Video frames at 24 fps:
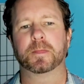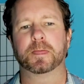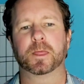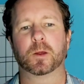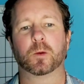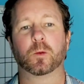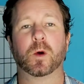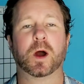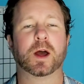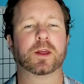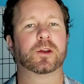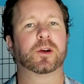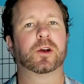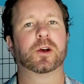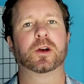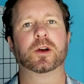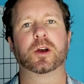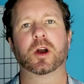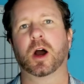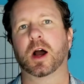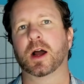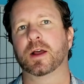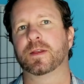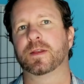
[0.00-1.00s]
whether or
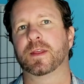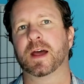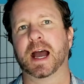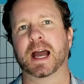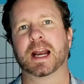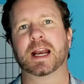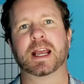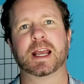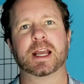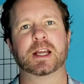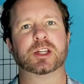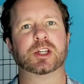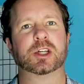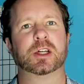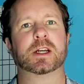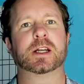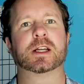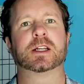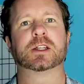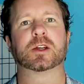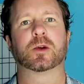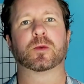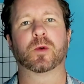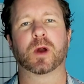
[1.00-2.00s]
not that agent
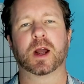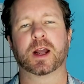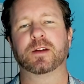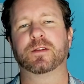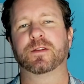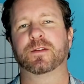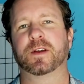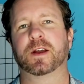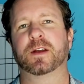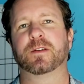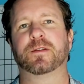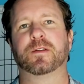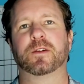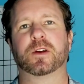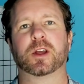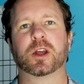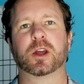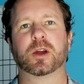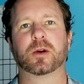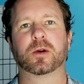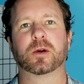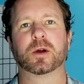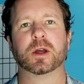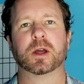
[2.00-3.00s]
is a right fit for
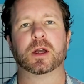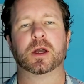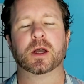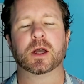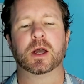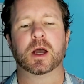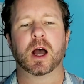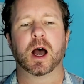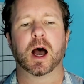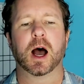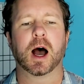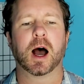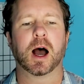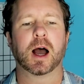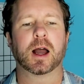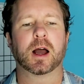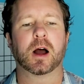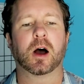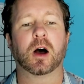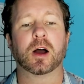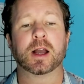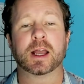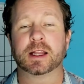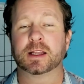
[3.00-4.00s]
you.
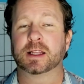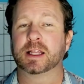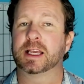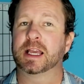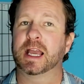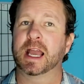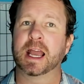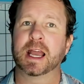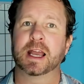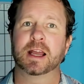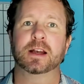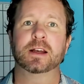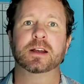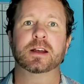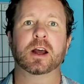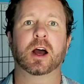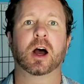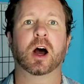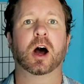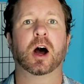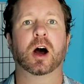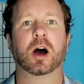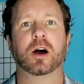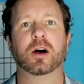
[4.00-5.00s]
At the end
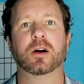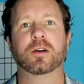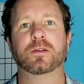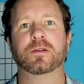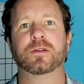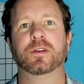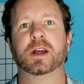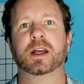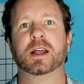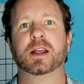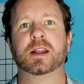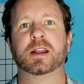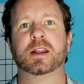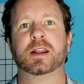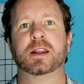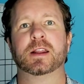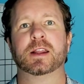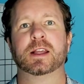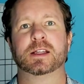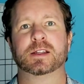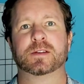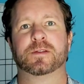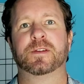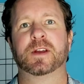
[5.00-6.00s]
of
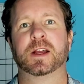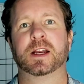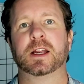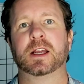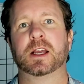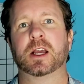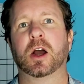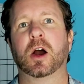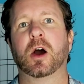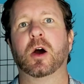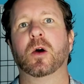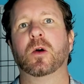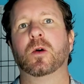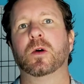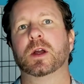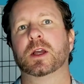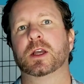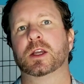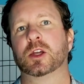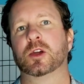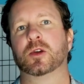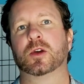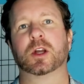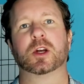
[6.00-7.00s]
this
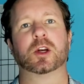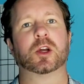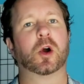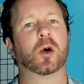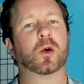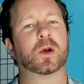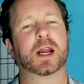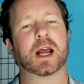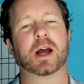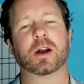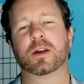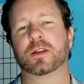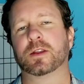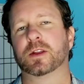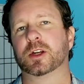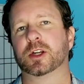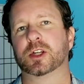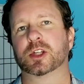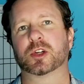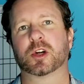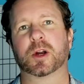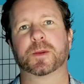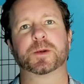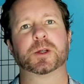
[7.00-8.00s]
video, you can go down in the
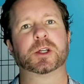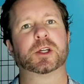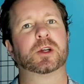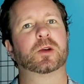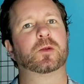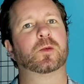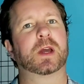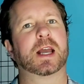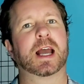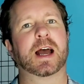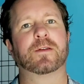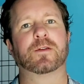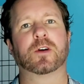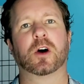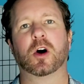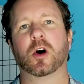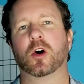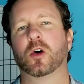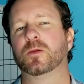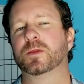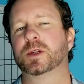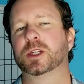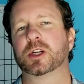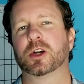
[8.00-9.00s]
description. We have a
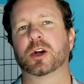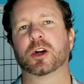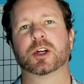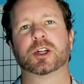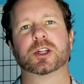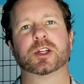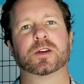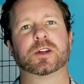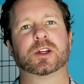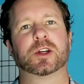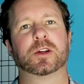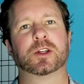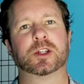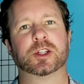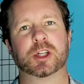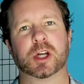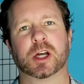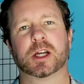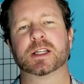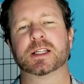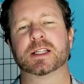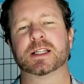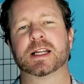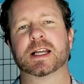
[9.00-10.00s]
home search
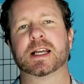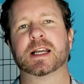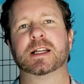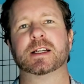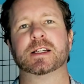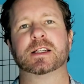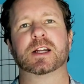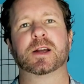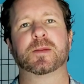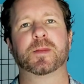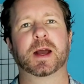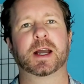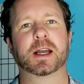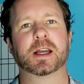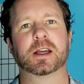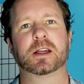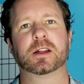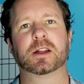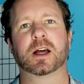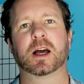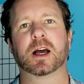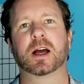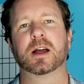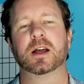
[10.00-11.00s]
just in
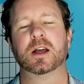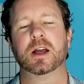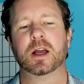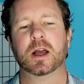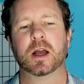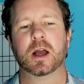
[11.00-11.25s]
Temecula